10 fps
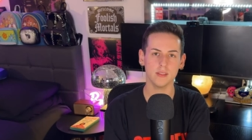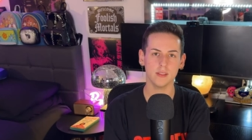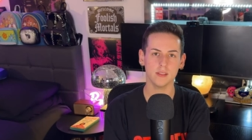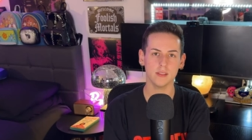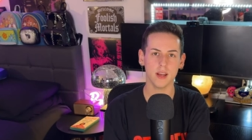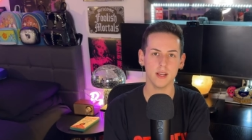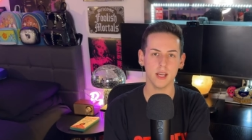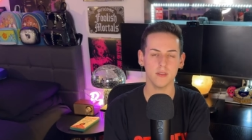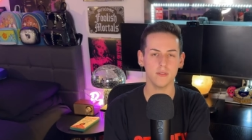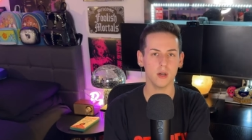society
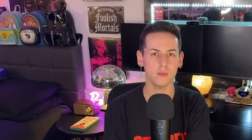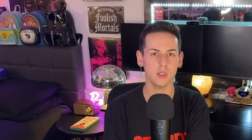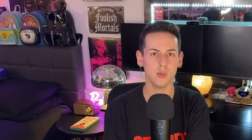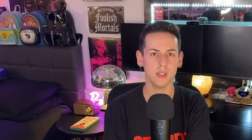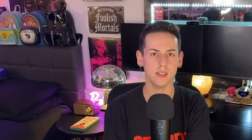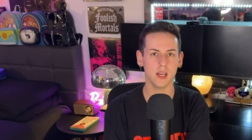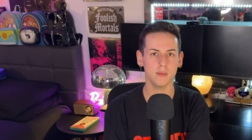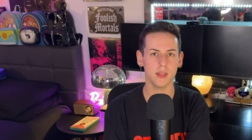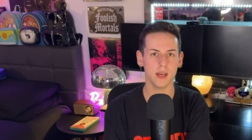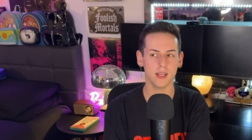have come to
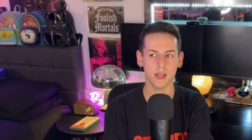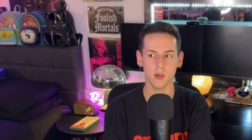accept that